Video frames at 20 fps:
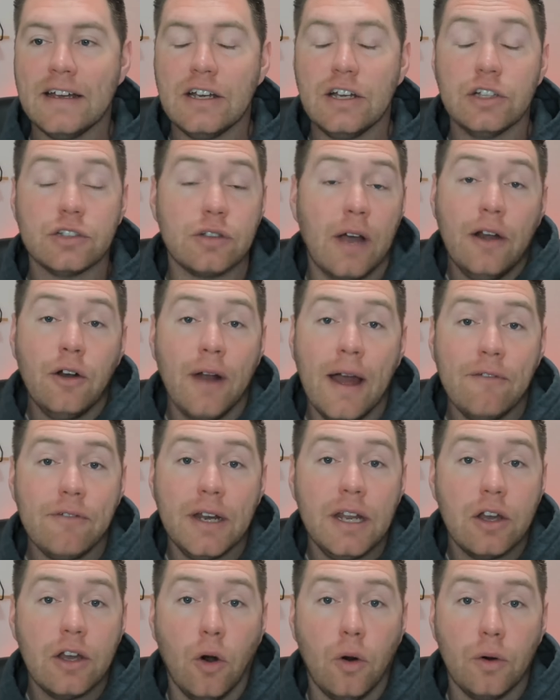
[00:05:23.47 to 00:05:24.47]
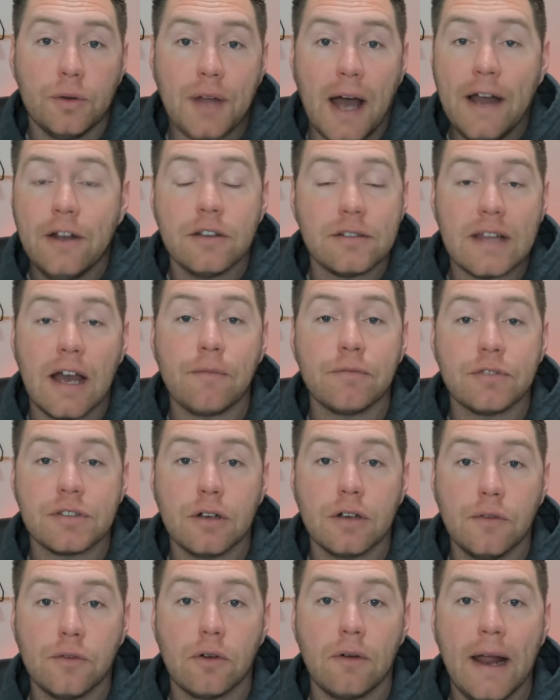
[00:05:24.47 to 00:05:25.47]
So I don't have any gold. I just have
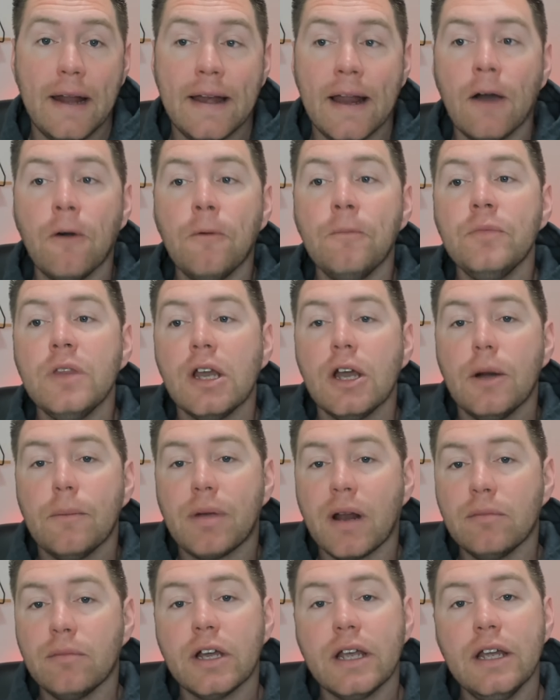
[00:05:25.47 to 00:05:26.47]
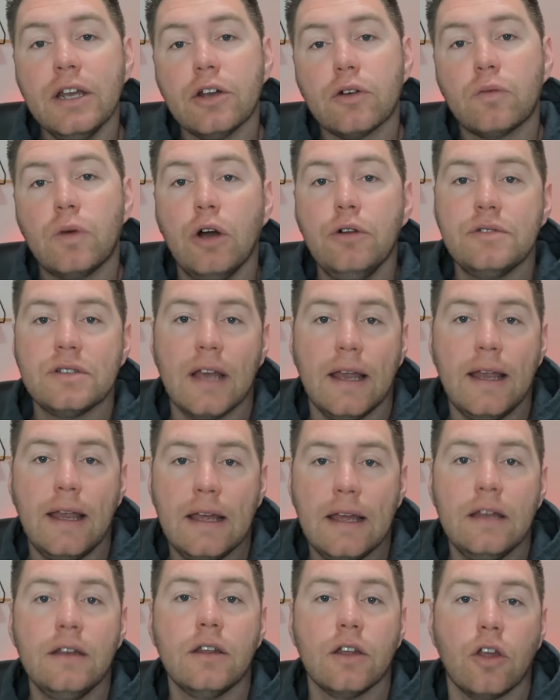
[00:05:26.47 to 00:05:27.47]
silver right now, but I'm looking to rotate
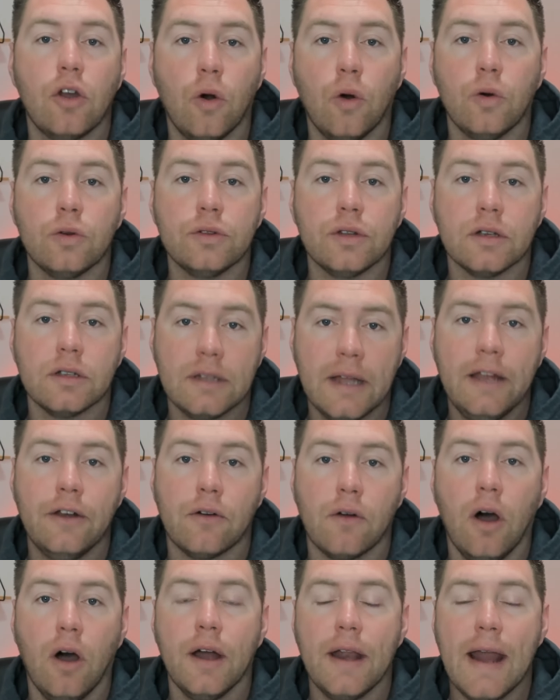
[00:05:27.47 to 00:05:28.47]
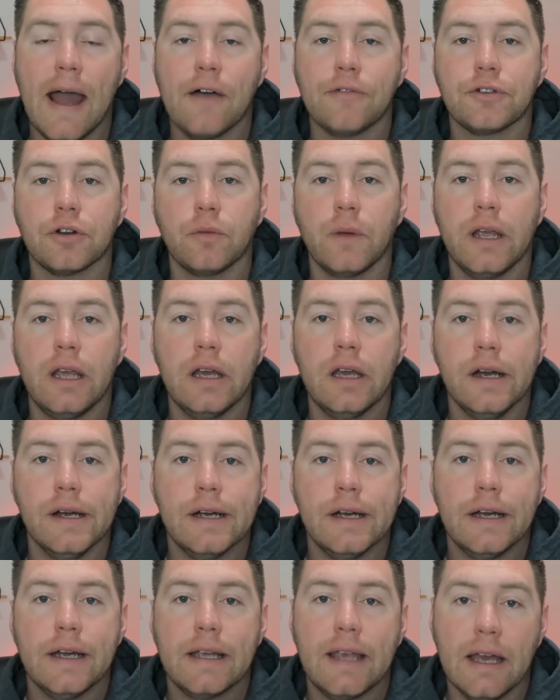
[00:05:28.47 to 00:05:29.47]
into gold later on after we
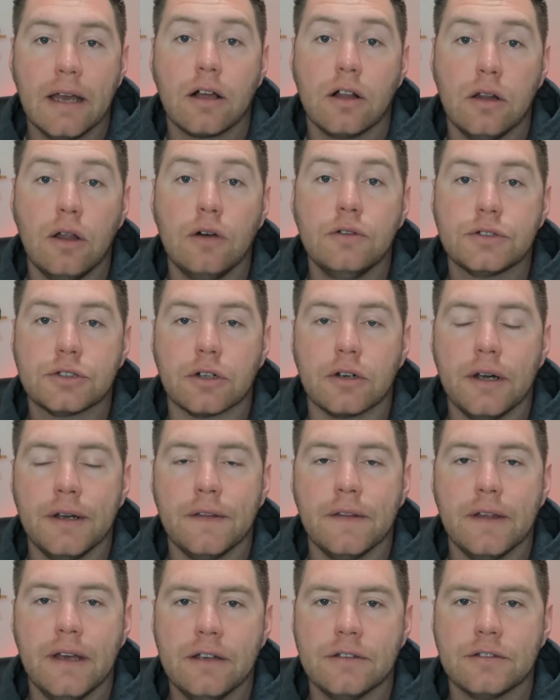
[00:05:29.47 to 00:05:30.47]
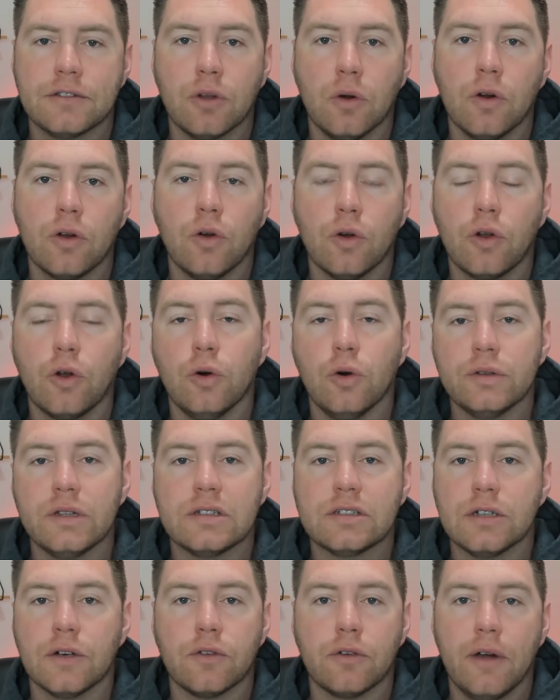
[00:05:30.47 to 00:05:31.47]
get closer, and the historical gold to
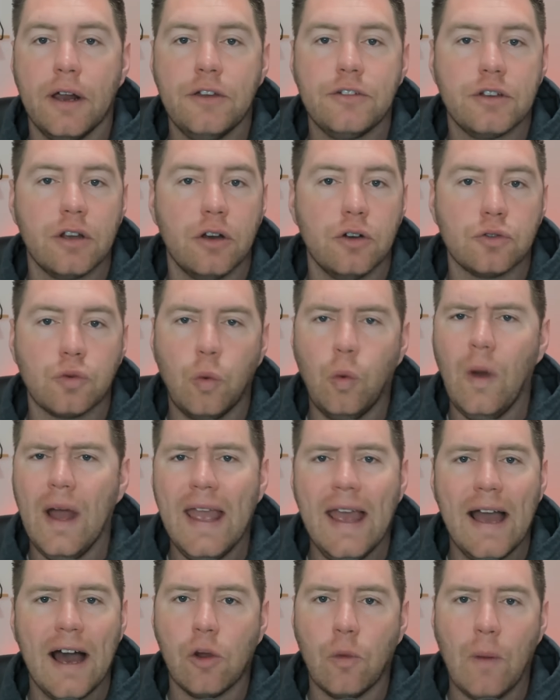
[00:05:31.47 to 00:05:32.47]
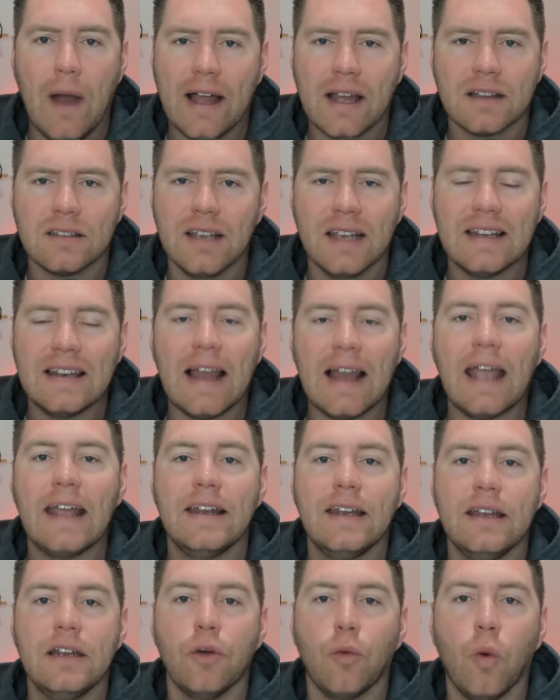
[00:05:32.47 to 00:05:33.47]
silver ratio is way out of whack. It's like
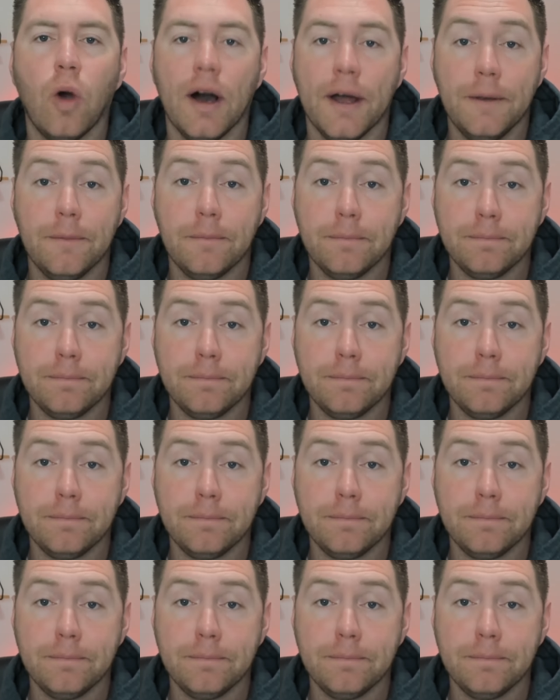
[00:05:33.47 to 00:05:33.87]
90 to 1,